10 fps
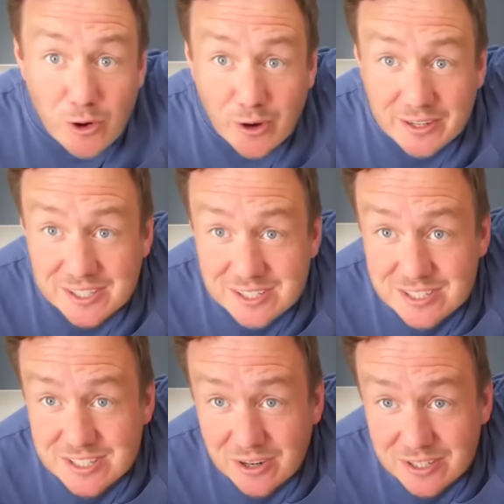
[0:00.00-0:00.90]
Look, and I
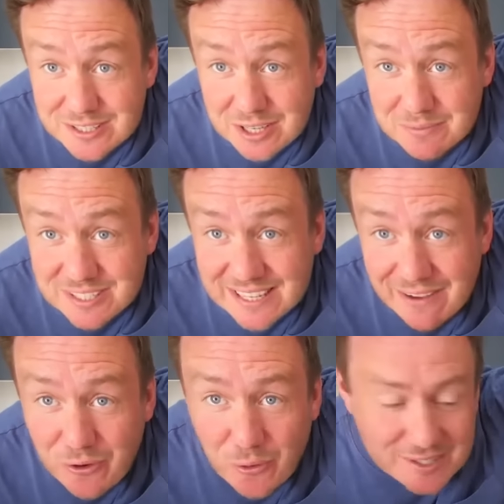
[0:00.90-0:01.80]
stuck some
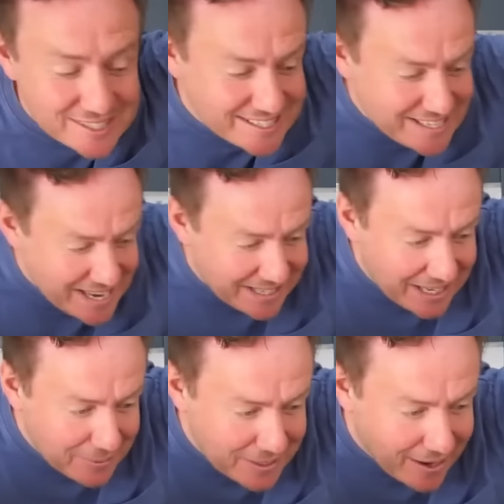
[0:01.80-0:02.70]
together on a stick.
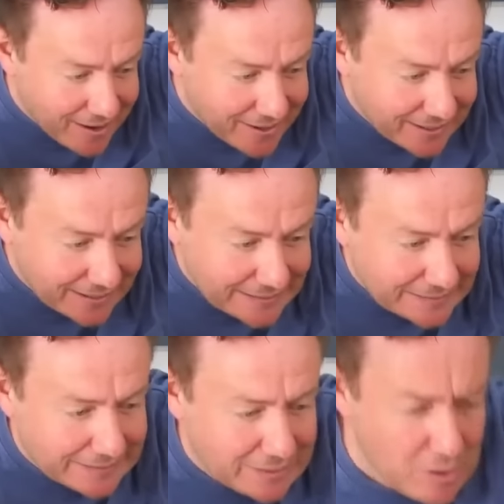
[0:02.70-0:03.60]
Here we go.
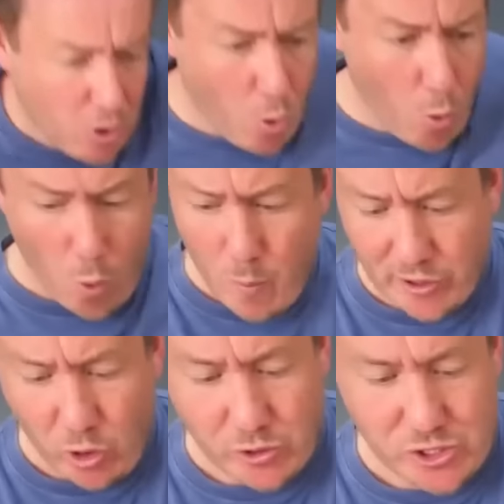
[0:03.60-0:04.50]
Oh my
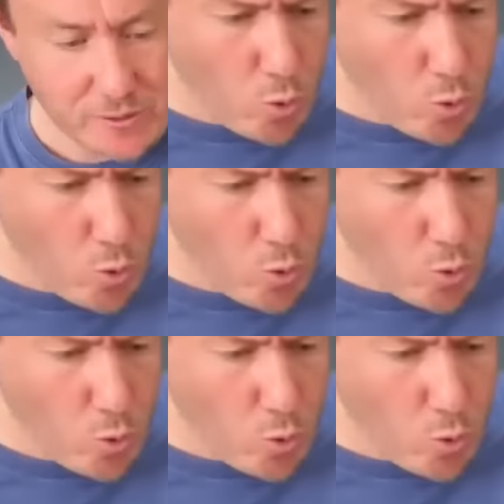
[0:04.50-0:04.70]
gosh.